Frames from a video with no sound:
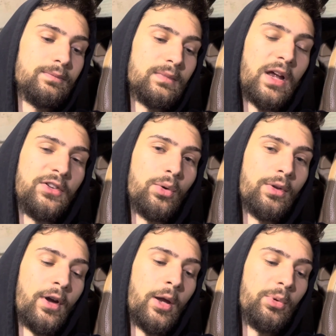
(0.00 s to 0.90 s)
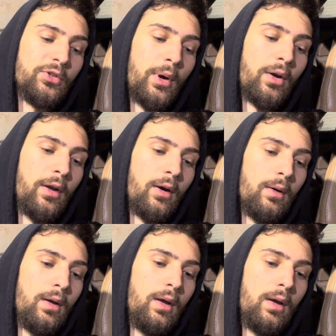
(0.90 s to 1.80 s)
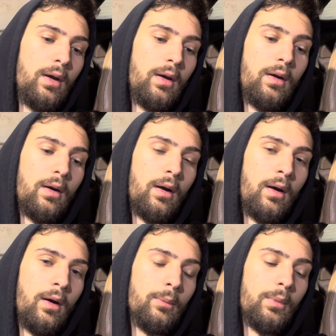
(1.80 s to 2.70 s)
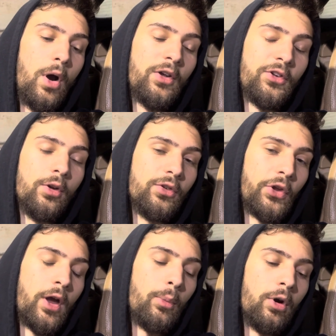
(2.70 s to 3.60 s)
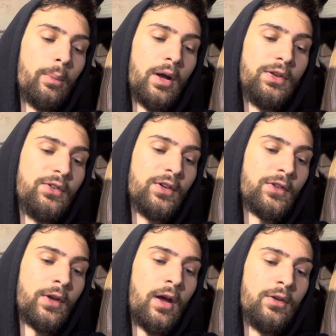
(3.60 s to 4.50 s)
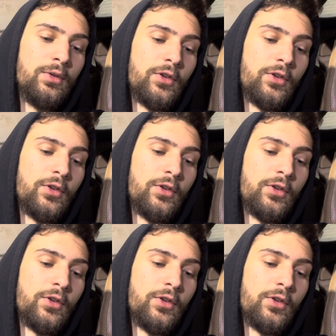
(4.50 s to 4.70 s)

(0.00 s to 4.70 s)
I see what the hype is about now. Austin knows a lot more about these things than I do,